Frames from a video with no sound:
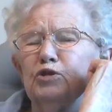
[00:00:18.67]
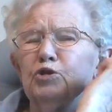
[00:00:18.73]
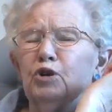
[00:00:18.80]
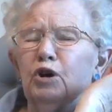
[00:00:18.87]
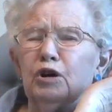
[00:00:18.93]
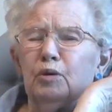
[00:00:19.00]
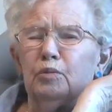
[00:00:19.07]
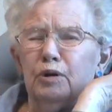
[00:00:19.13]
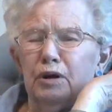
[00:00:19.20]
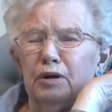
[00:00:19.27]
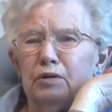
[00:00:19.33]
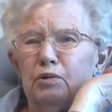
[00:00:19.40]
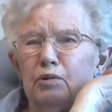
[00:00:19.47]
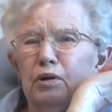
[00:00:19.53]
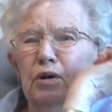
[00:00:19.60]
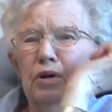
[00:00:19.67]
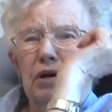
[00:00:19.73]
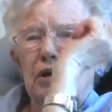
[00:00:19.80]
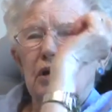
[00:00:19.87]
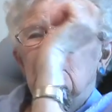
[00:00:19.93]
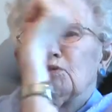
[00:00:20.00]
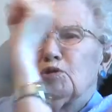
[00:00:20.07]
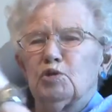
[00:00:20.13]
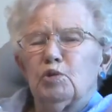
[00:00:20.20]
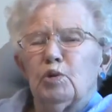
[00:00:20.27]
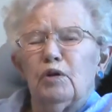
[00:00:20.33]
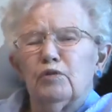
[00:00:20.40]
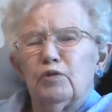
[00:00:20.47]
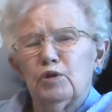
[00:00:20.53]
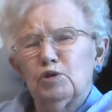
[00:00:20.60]
talk about, he was
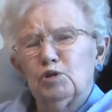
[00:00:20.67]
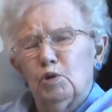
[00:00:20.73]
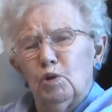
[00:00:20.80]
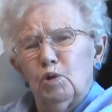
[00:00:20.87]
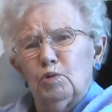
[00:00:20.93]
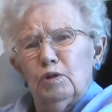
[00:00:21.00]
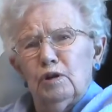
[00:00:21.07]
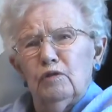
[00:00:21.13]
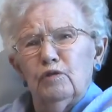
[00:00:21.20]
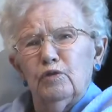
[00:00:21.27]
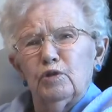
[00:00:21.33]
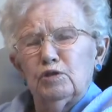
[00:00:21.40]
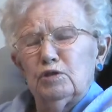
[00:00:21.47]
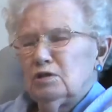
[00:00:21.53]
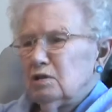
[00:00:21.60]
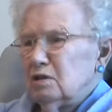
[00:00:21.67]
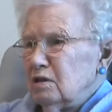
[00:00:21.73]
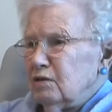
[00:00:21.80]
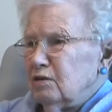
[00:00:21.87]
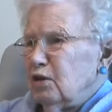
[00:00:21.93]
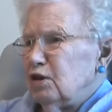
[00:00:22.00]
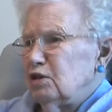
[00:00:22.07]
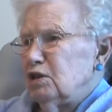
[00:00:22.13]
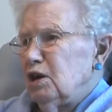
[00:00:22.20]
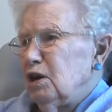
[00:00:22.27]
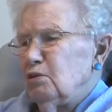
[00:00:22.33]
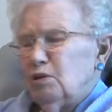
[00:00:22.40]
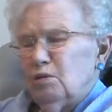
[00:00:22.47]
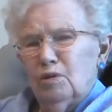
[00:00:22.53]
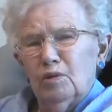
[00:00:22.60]
12 years old when he first, as far as I
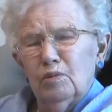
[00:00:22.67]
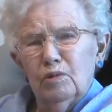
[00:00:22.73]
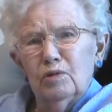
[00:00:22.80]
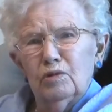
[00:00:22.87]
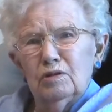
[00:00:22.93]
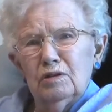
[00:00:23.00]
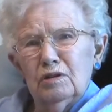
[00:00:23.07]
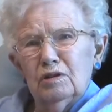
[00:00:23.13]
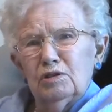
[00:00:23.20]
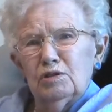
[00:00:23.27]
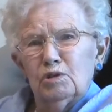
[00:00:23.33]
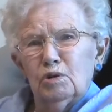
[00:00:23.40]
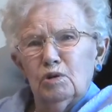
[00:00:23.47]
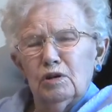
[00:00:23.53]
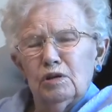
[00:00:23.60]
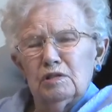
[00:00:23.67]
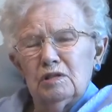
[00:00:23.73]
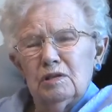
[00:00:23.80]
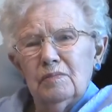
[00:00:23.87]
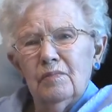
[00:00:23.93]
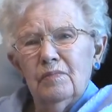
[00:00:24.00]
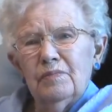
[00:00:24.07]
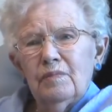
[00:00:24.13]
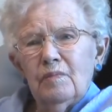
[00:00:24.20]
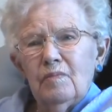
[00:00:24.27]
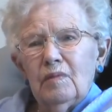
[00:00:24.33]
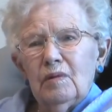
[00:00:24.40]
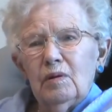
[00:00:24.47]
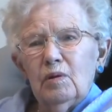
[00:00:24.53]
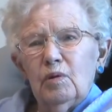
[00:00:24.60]
remember the stories,
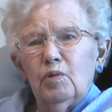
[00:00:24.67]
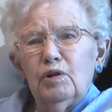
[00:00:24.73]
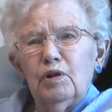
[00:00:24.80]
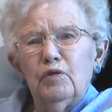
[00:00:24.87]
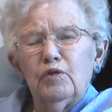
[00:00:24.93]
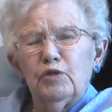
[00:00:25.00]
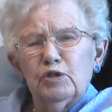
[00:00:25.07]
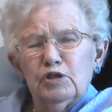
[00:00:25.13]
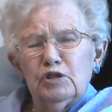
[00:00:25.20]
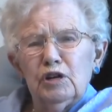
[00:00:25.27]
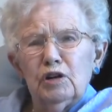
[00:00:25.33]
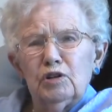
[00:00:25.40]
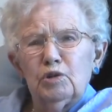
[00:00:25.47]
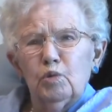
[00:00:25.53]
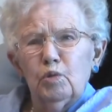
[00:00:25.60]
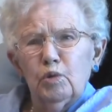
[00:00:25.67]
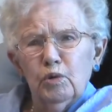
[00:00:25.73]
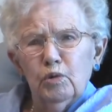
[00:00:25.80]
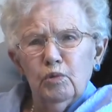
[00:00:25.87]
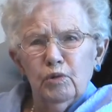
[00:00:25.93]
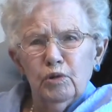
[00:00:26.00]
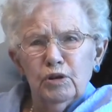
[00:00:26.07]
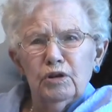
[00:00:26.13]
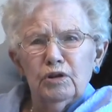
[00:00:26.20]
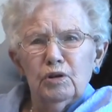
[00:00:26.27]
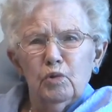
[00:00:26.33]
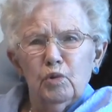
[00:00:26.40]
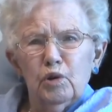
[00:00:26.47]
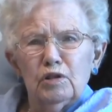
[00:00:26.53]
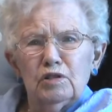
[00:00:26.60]
when he first started to work in the
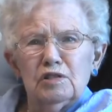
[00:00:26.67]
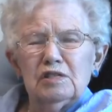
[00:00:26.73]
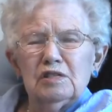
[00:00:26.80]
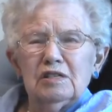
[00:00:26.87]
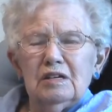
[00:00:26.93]
woods.